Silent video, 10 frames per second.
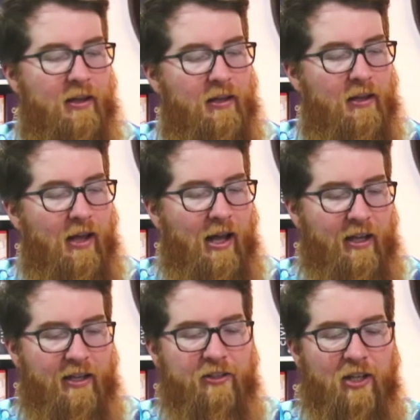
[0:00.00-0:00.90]

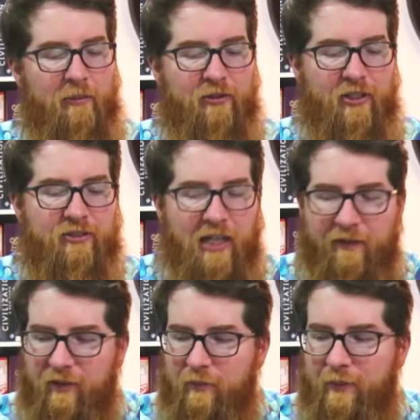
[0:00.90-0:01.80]
Kingdomino does have a
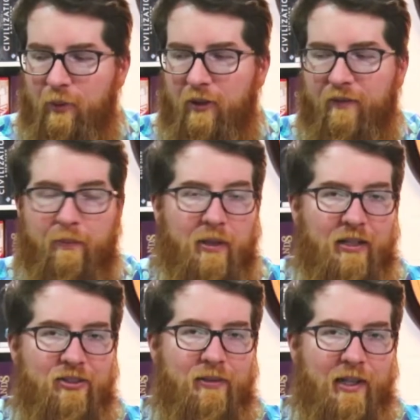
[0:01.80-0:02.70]
little bit more of the
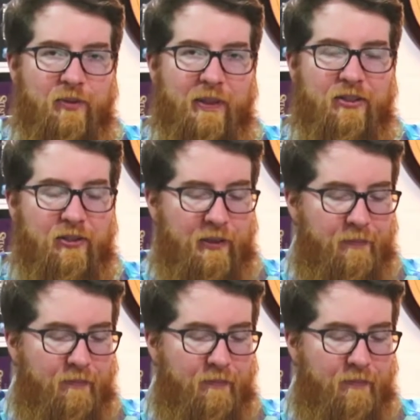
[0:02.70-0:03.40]
puzzle aspect to it.